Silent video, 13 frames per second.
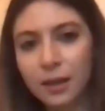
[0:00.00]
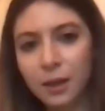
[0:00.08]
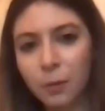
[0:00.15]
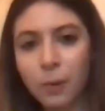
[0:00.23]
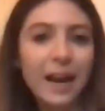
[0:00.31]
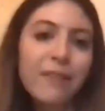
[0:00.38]

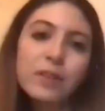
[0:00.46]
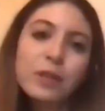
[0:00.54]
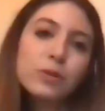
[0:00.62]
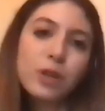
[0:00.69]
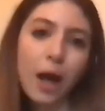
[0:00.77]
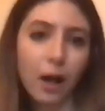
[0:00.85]
what have
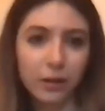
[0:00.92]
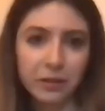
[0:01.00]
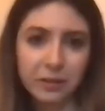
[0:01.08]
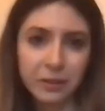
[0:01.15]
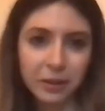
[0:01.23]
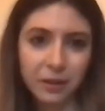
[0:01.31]
you
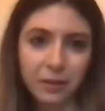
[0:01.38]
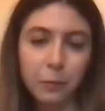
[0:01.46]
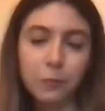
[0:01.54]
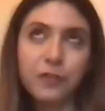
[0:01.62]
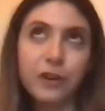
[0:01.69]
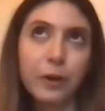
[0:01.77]
done,
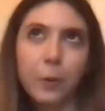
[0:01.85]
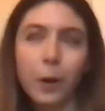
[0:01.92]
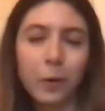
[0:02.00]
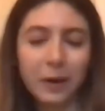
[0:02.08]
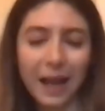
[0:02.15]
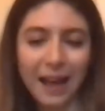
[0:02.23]

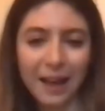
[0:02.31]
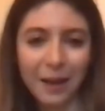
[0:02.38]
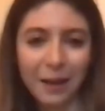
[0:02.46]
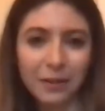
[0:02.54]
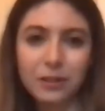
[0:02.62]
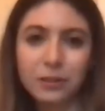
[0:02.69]

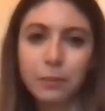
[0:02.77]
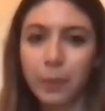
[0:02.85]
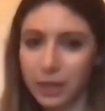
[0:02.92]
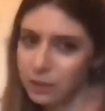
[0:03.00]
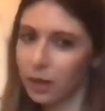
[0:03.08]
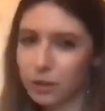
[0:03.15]
Verona,
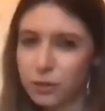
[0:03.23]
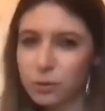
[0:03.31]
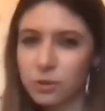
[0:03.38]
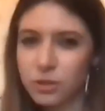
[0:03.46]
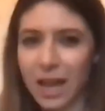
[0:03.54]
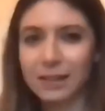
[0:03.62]
but not
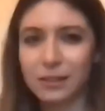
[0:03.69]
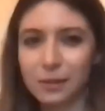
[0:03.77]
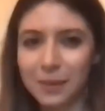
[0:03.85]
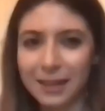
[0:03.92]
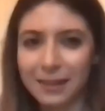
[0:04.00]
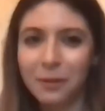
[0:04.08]
too
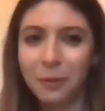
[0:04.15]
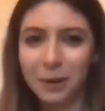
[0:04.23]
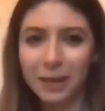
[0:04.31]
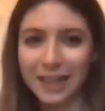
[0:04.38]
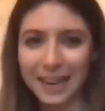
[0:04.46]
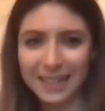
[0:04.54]
gentleman
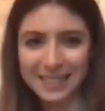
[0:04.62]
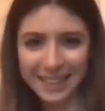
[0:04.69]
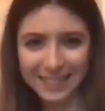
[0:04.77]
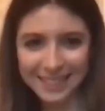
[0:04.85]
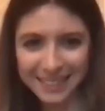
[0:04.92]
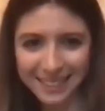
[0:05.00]

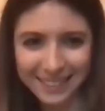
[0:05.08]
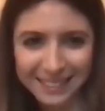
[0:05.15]
related?